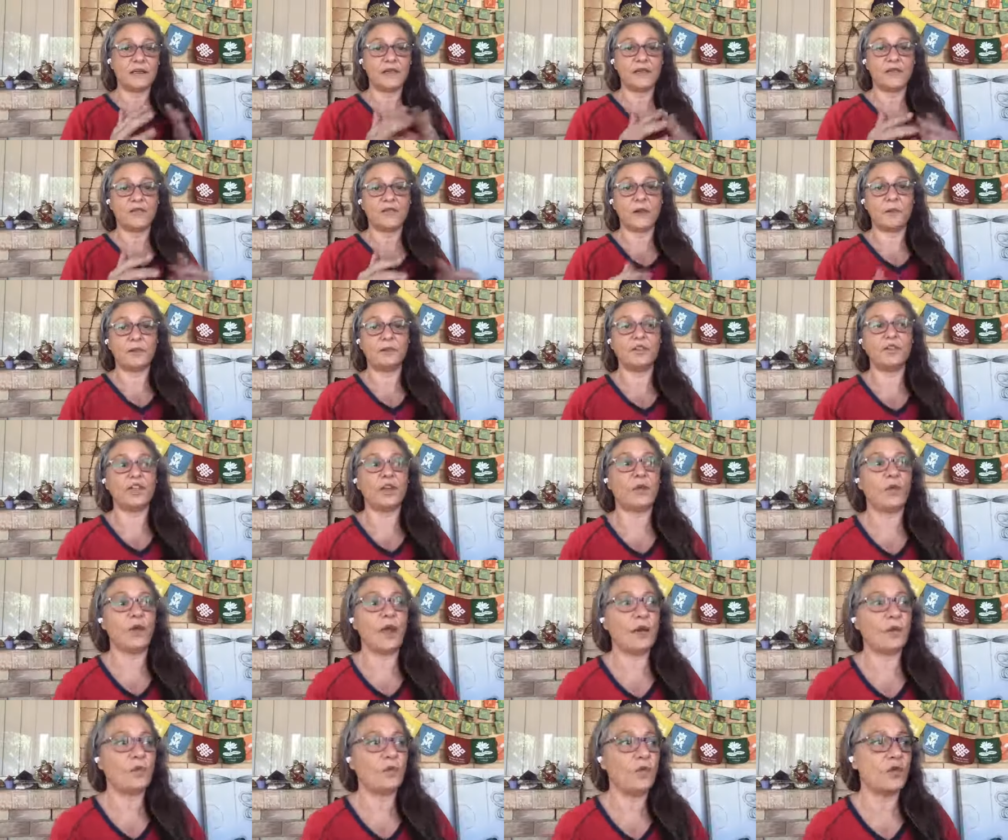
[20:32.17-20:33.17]
from
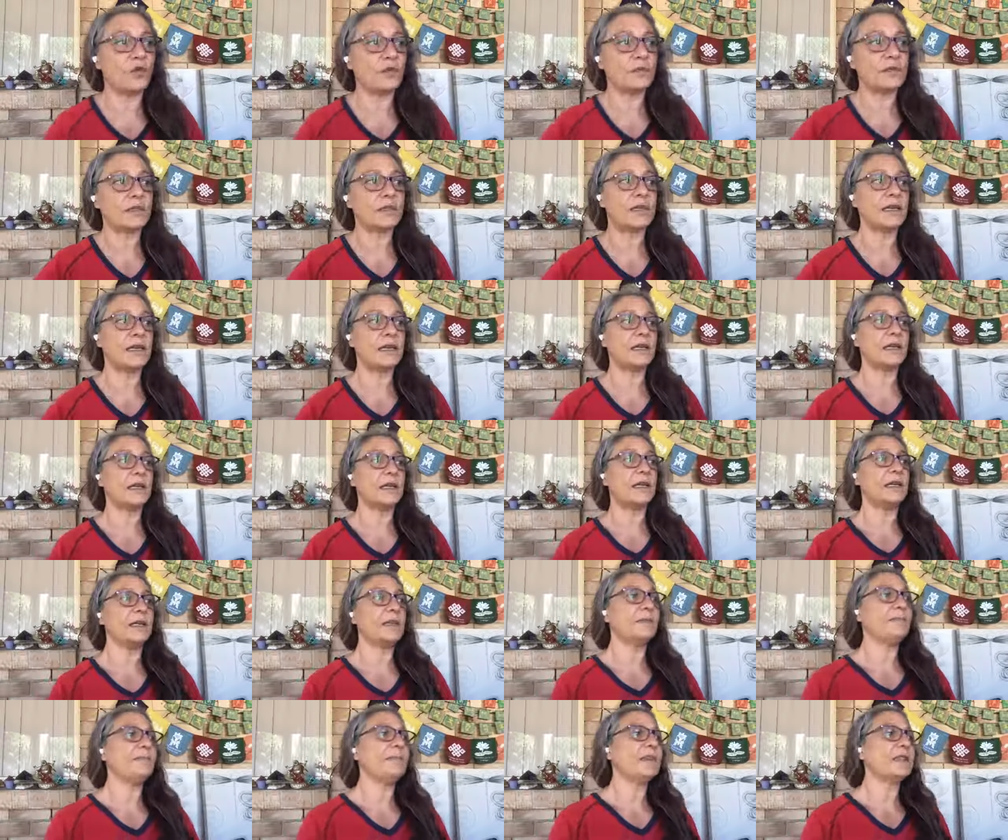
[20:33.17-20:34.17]
Joanne Walmsley,
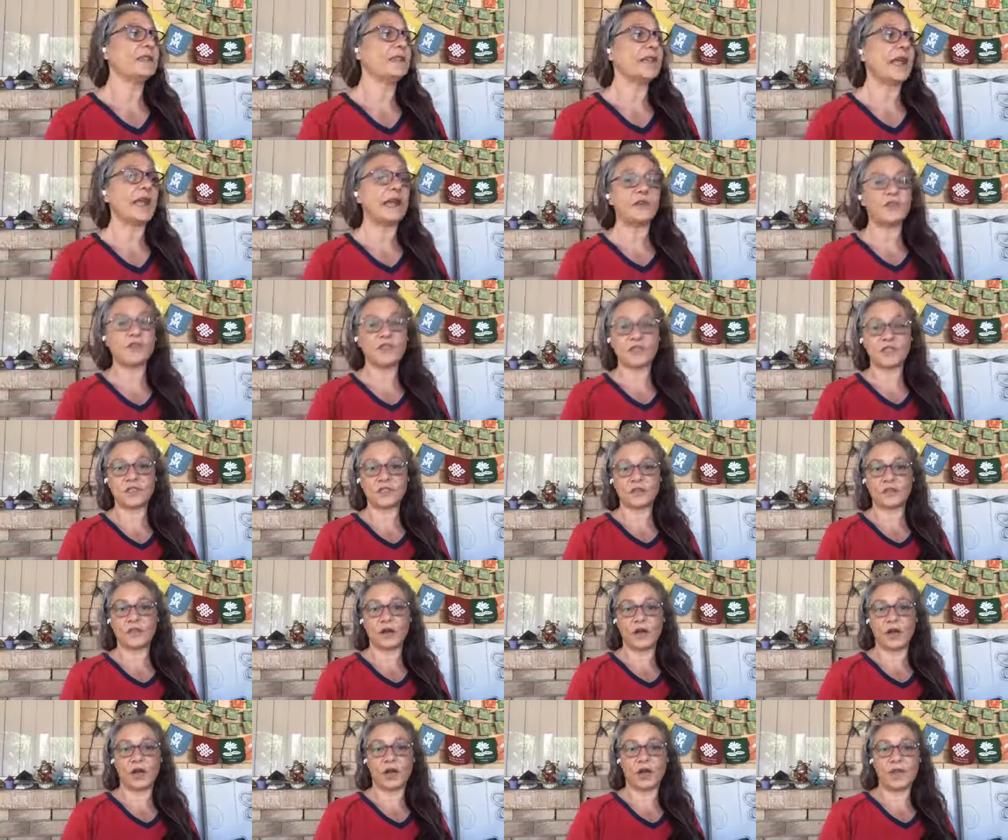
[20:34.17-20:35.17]
Sacred
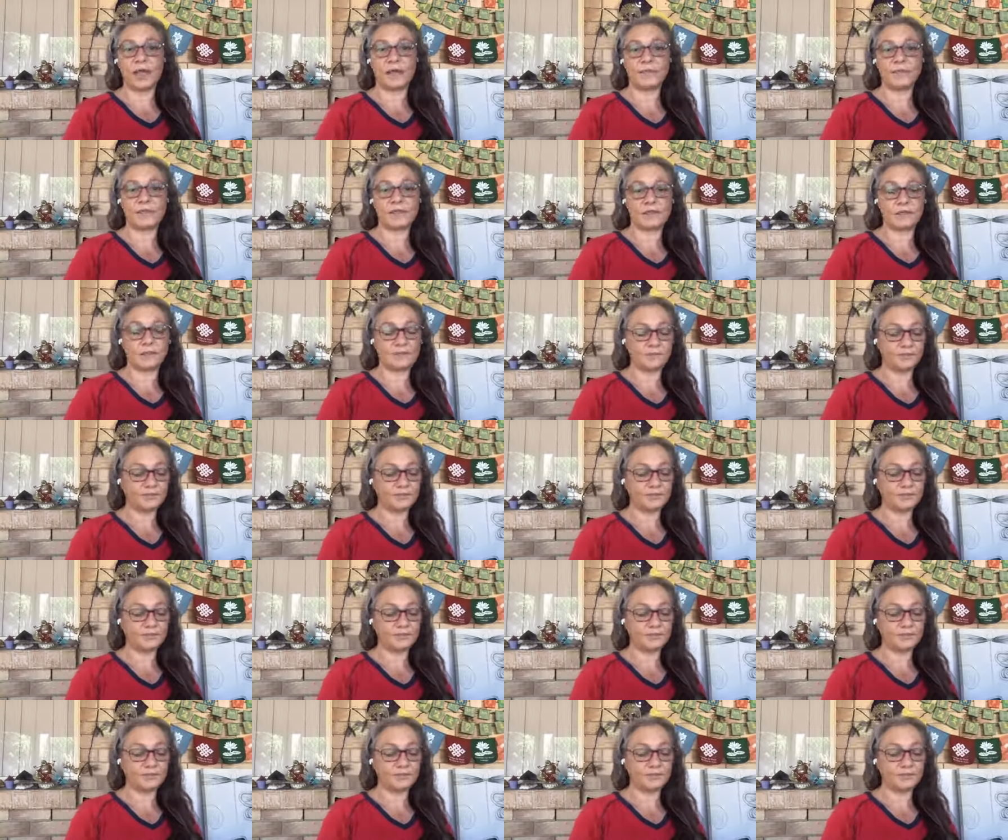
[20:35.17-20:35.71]
Scribes,